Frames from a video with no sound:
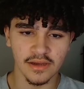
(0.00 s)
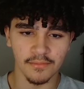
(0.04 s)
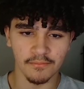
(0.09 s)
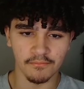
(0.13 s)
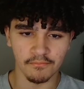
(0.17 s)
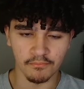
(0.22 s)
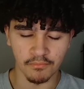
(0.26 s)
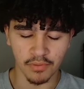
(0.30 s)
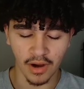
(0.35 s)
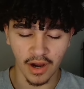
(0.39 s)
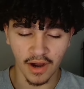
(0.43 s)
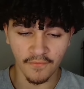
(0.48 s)

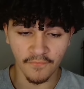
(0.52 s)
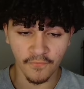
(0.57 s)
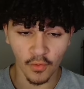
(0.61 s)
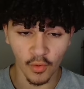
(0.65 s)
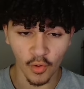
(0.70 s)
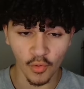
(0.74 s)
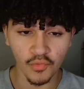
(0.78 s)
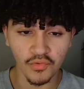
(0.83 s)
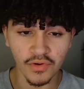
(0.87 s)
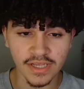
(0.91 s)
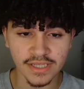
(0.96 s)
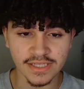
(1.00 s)
but I've
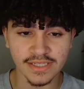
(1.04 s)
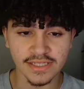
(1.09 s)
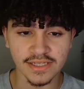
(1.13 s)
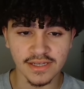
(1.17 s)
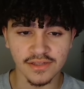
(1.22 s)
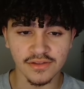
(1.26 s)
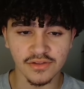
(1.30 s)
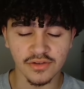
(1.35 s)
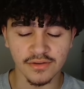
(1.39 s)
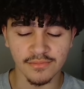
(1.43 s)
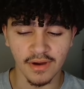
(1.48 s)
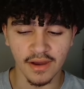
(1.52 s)
always
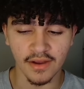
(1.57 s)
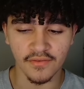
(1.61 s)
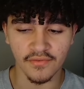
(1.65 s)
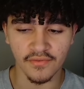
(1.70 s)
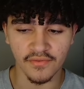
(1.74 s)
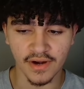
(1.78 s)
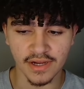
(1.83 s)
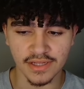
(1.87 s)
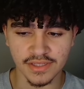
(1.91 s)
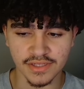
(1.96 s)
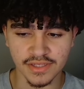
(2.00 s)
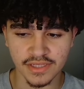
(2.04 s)
said to my
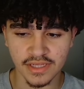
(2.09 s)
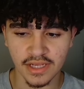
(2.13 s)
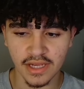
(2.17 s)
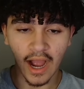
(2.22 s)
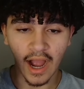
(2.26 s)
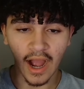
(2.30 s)
friends,